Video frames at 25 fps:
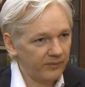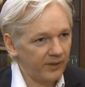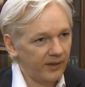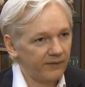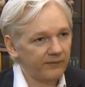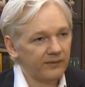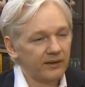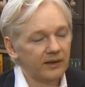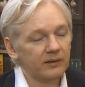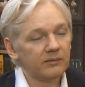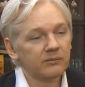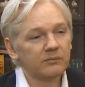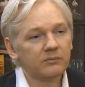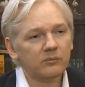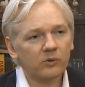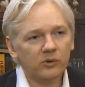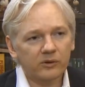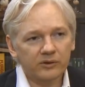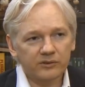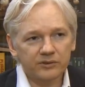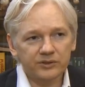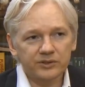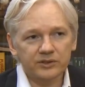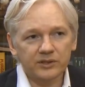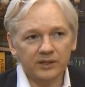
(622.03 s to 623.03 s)
And they're
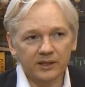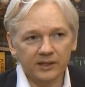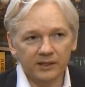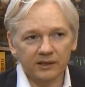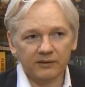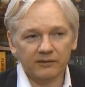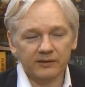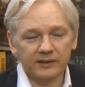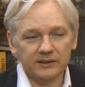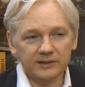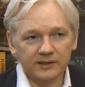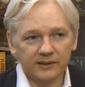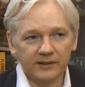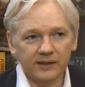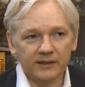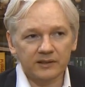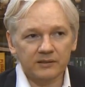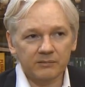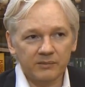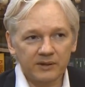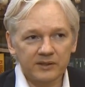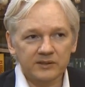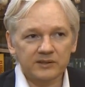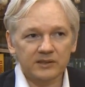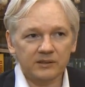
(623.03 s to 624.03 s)
more interested in increasing their
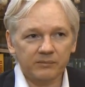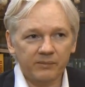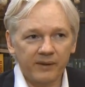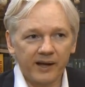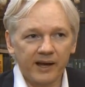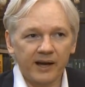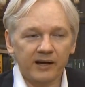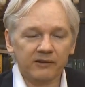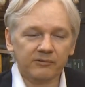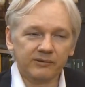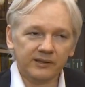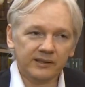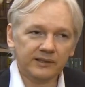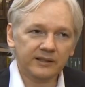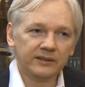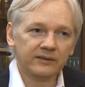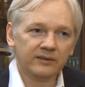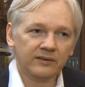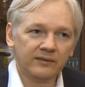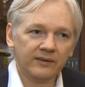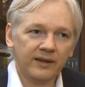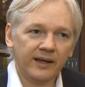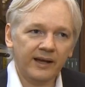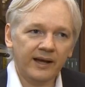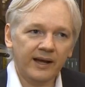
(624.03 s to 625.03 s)
domestic power really
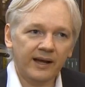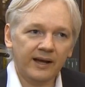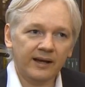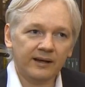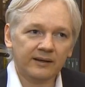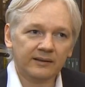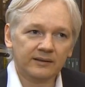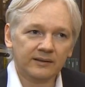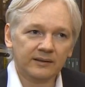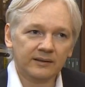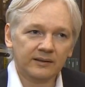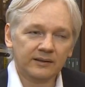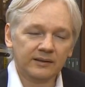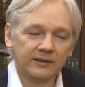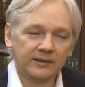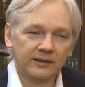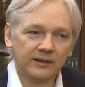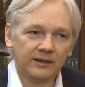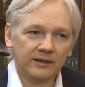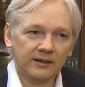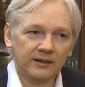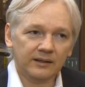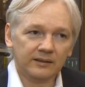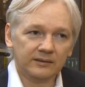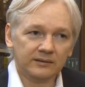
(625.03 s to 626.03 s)
than they are
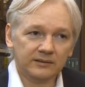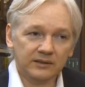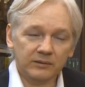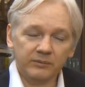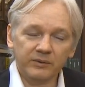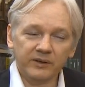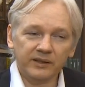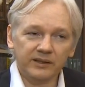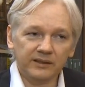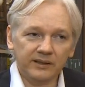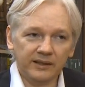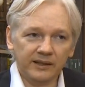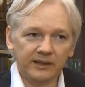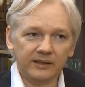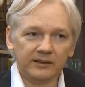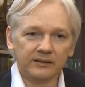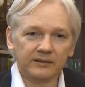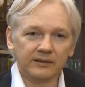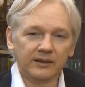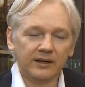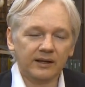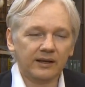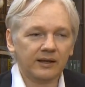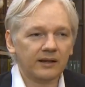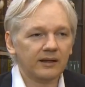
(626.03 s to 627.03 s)

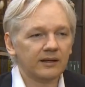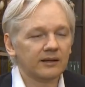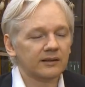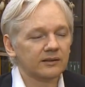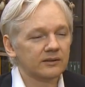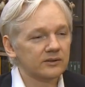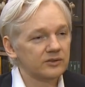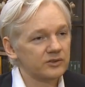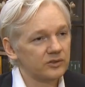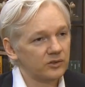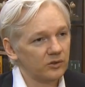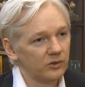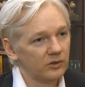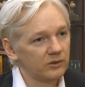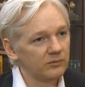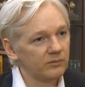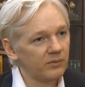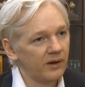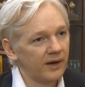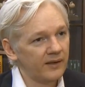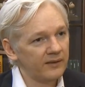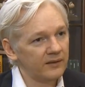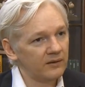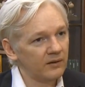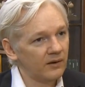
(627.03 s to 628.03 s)
typically concerned
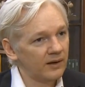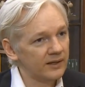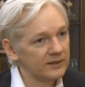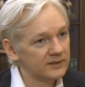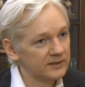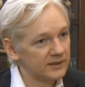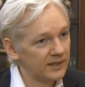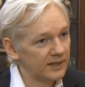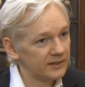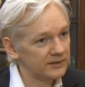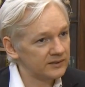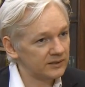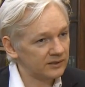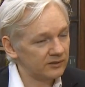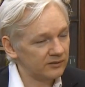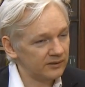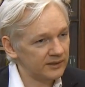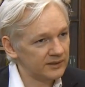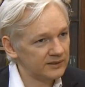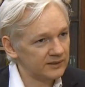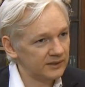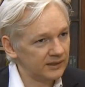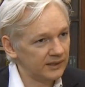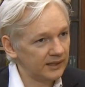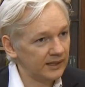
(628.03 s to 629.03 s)
by the United States
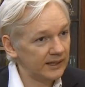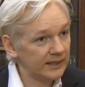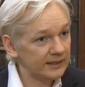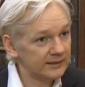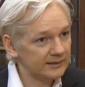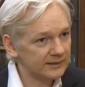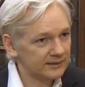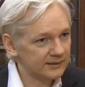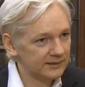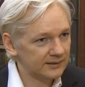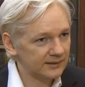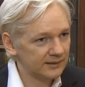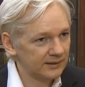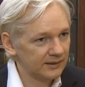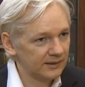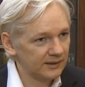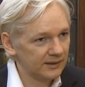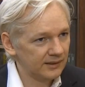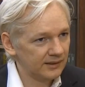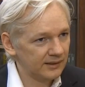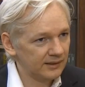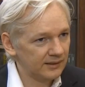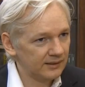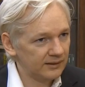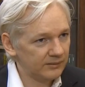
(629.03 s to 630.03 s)
increasing its
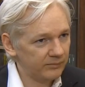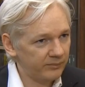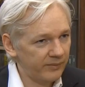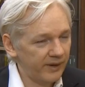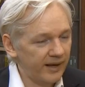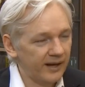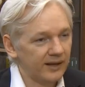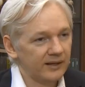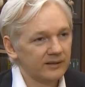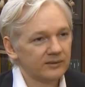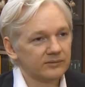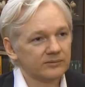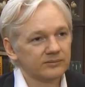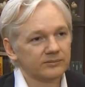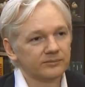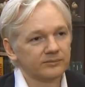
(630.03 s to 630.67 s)
power.